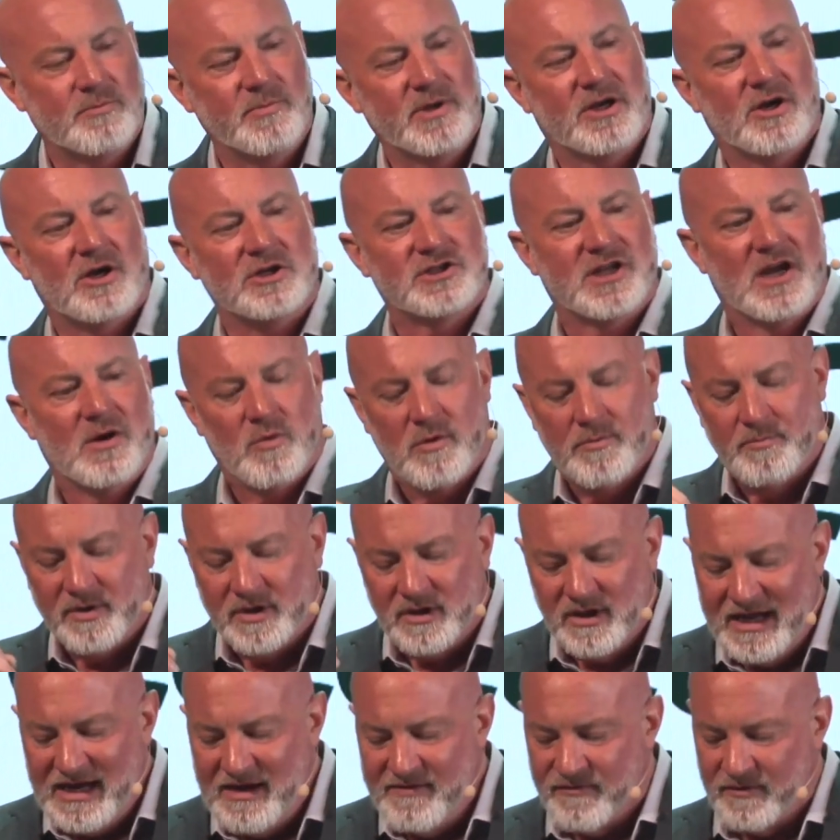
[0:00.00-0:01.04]
Because they were
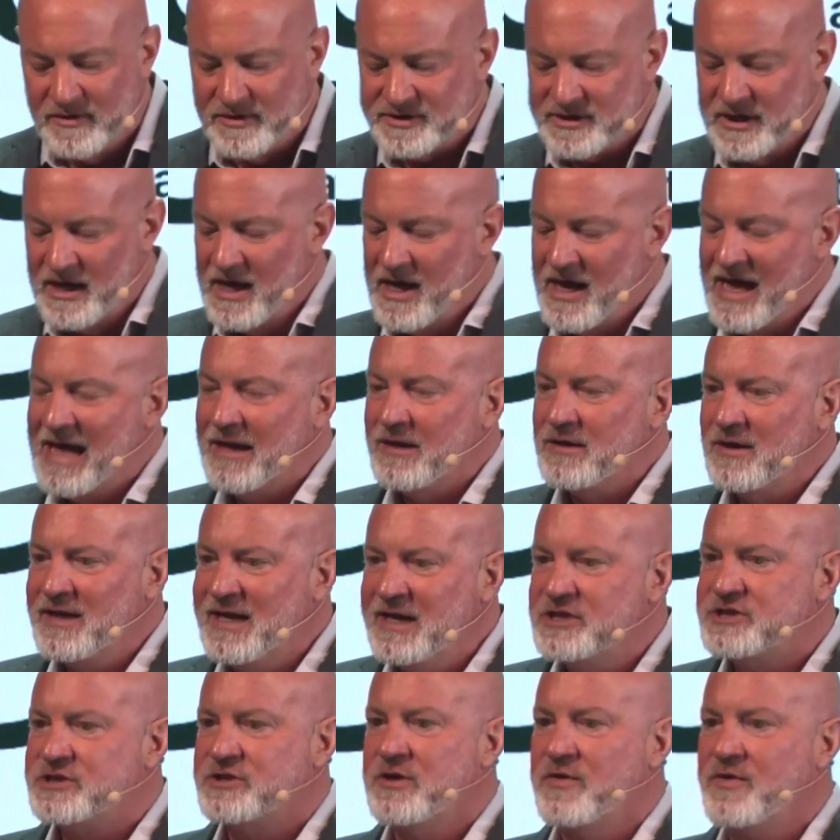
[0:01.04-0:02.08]
believers, at
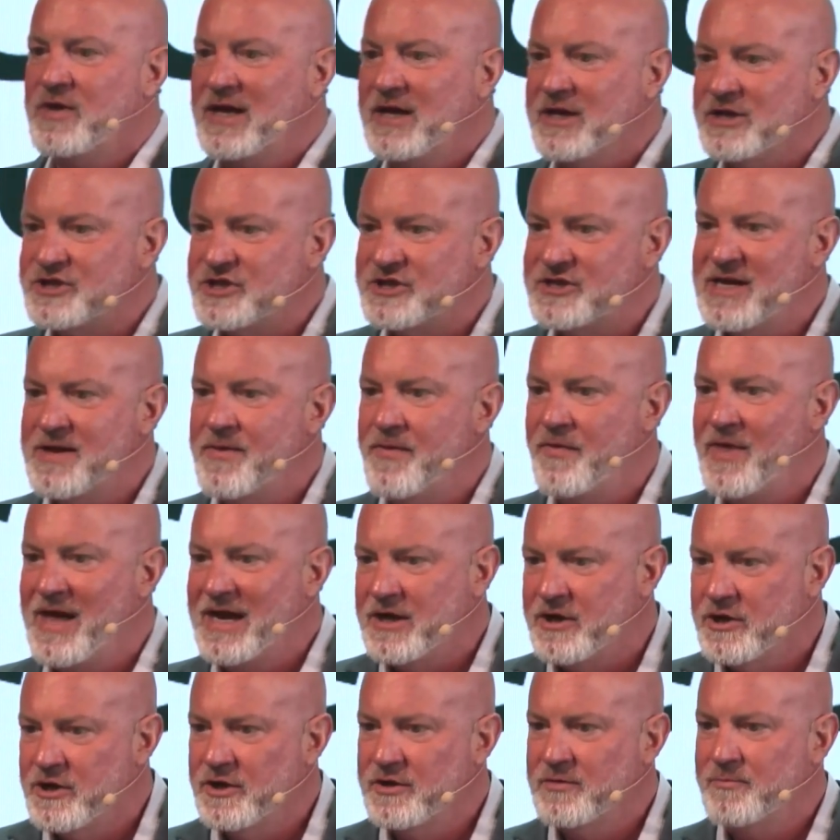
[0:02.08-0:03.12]
least to the extent they
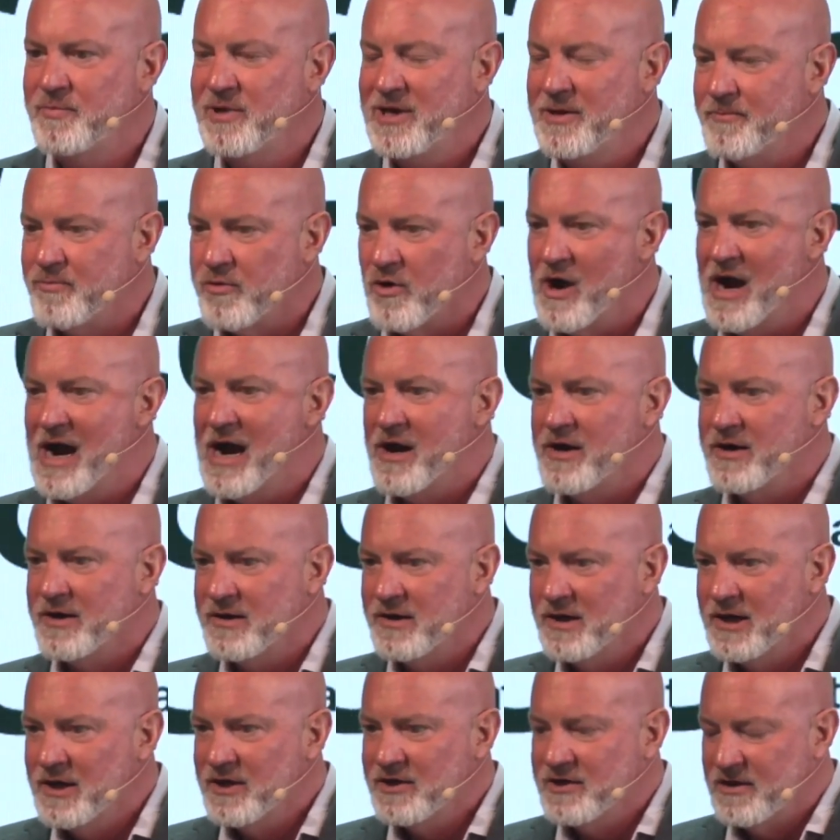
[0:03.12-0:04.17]
could be prior to
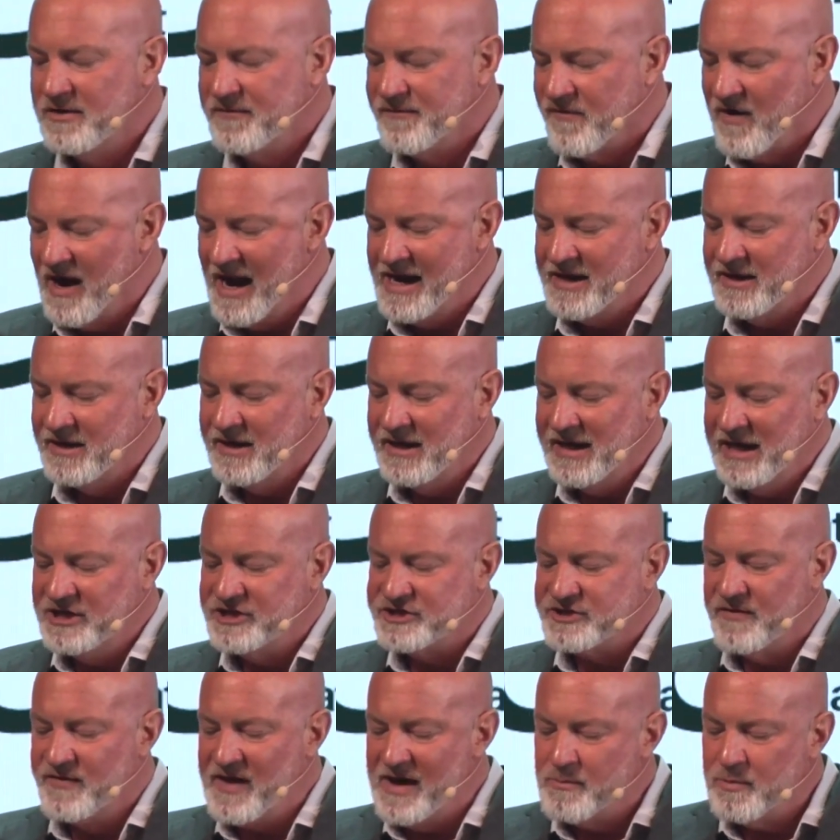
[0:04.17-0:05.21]
Good Friday and
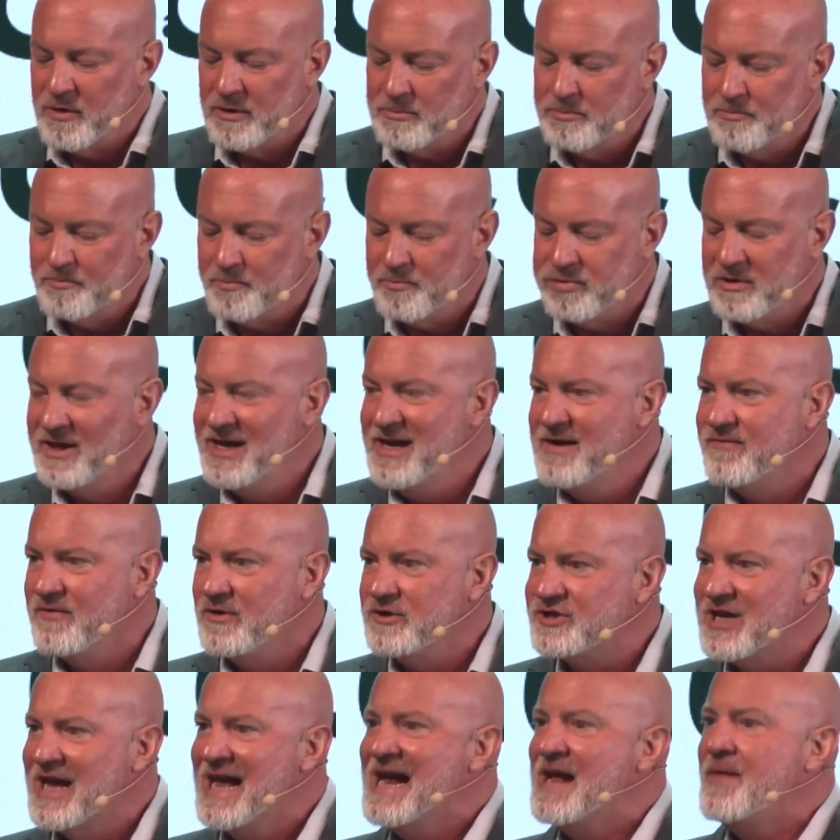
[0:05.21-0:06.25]
Easter. They were believers.